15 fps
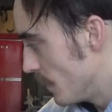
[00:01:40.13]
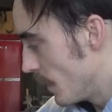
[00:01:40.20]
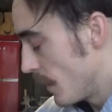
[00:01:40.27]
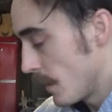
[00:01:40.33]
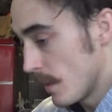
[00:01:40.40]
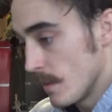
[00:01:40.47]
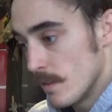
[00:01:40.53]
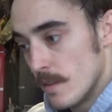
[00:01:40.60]

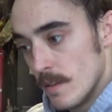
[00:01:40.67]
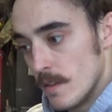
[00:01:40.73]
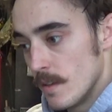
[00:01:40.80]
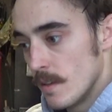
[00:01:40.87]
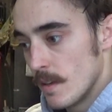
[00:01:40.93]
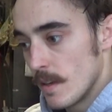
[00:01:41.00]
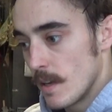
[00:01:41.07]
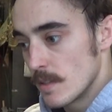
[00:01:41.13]
and
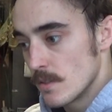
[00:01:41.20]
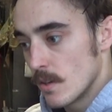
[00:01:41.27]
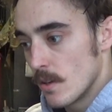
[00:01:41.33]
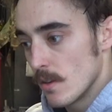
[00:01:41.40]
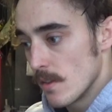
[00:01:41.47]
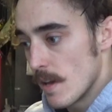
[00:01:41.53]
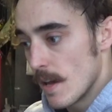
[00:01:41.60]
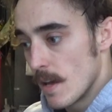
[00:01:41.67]
I
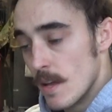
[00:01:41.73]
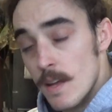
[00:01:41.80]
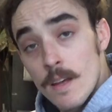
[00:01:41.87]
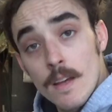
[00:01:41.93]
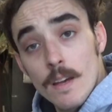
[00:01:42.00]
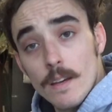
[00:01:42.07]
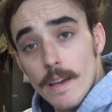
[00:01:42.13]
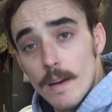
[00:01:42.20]
saw that
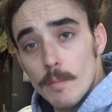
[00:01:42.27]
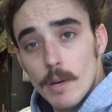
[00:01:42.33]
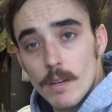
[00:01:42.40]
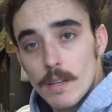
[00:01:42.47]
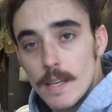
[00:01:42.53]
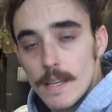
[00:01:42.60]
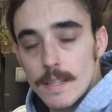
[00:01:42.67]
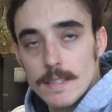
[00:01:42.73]
Kettlebell
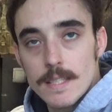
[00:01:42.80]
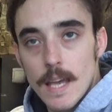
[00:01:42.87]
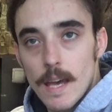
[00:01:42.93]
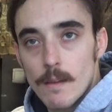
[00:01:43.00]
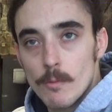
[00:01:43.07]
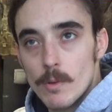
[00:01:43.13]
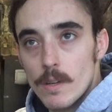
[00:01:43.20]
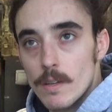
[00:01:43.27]
Kings
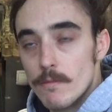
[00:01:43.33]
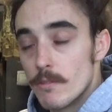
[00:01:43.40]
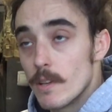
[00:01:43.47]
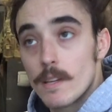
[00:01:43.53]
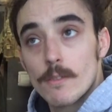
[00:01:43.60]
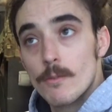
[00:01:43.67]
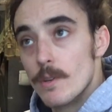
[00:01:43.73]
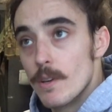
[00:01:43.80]
had one for
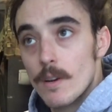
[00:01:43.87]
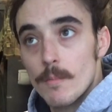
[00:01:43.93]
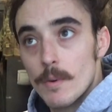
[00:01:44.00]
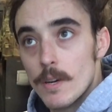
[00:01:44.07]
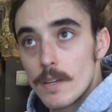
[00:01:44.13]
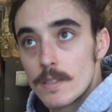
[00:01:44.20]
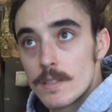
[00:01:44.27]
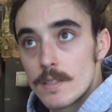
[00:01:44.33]
like
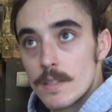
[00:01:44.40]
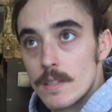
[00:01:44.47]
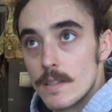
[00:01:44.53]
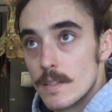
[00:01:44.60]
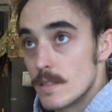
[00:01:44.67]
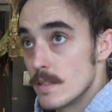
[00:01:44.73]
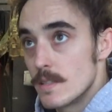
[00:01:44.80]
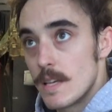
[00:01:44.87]
$300.
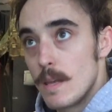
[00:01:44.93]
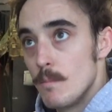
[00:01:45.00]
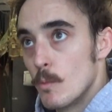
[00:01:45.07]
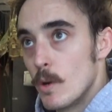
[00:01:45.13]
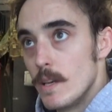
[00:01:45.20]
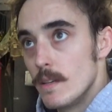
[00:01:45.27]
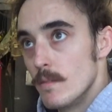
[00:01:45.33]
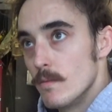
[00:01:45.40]
That's the same
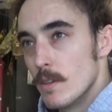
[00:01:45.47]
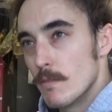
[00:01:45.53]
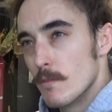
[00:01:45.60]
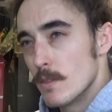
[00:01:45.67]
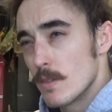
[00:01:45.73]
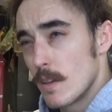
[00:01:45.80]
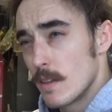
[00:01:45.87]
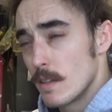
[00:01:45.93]
weight
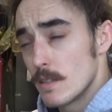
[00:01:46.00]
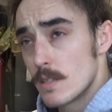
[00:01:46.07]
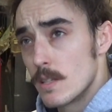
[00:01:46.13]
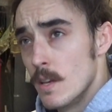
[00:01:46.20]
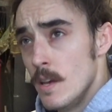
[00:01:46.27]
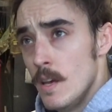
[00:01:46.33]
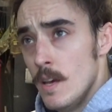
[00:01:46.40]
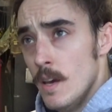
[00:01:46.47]
difference. I think
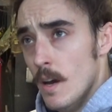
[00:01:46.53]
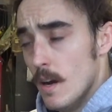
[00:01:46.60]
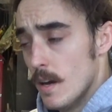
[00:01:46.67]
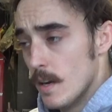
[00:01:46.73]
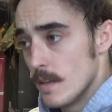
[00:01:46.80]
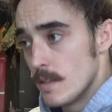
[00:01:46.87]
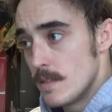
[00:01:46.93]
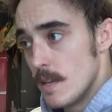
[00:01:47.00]
it's
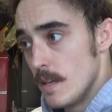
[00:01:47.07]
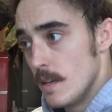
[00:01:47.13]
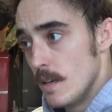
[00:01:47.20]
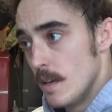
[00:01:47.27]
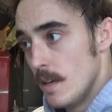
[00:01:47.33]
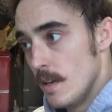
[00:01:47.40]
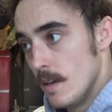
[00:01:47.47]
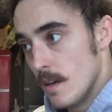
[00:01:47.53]

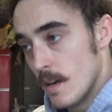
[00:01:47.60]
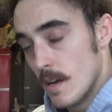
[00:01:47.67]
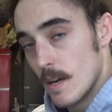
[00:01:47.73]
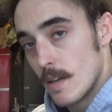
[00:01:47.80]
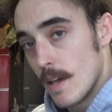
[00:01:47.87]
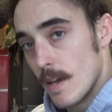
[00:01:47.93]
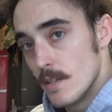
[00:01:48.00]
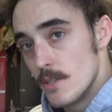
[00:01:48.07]
10
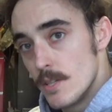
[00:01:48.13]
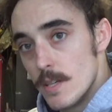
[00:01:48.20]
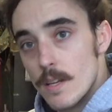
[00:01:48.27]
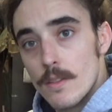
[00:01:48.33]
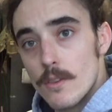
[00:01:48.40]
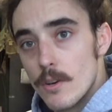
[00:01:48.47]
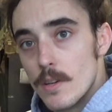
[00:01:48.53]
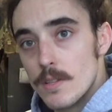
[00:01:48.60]
kg
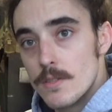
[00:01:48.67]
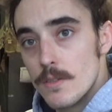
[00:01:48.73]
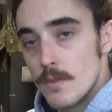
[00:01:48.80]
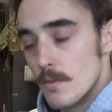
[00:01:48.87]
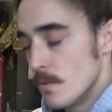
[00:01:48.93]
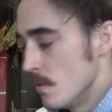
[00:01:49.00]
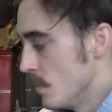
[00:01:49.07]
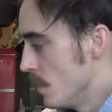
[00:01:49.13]
to
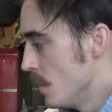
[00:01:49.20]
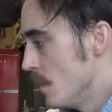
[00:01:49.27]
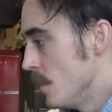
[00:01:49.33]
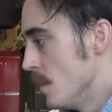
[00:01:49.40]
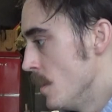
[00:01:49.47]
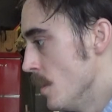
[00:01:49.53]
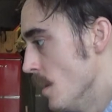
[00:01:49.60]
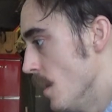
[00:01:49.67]
32.
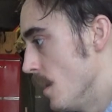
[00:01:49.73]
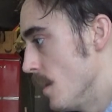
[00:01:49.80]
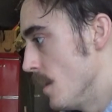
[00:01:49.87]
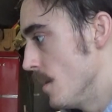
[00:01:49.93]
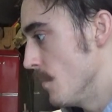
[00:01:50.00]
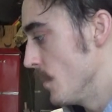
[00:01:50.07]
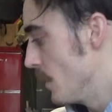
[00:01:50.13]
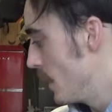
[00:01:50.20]

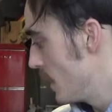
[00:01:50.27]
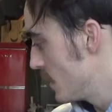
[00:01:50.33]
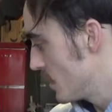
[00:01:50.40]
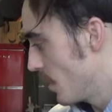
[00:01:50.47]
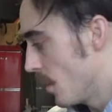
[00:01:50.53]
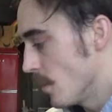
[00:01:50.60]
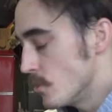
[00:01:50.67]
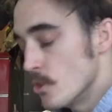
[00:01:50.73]
And then I
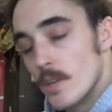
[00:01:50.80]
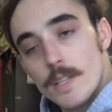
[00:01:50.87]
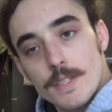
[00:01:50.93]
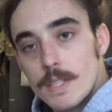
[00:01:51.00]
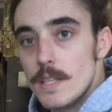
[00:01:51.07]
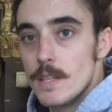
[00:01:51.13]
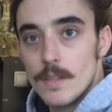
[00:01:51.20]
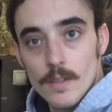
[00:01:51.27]
saw
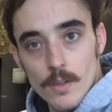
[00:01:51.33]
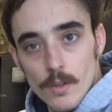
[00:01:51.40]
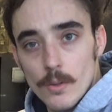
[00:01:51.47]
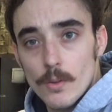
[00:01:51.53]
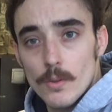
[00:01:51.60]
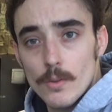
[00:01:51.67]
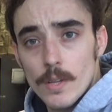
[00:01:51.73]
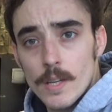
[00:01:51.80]
trusty
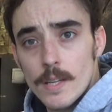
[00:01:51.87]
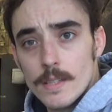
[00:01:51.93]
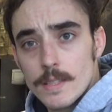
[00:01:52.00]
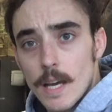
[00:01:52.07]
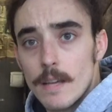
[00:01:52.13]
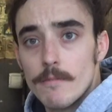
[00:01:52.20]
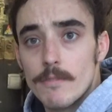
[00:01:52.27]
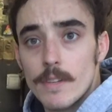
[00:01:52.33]
old
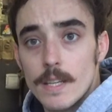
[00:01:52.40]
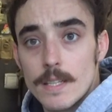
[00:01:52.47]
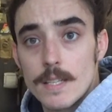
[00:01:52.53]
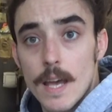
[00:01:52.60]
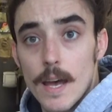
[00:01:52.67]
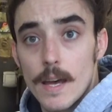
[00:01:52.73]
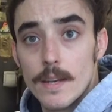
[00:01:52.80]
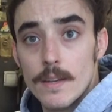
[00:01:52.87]
Titan Fitness
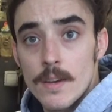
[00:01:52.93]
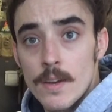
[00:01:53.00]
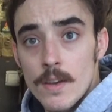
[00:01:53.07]
had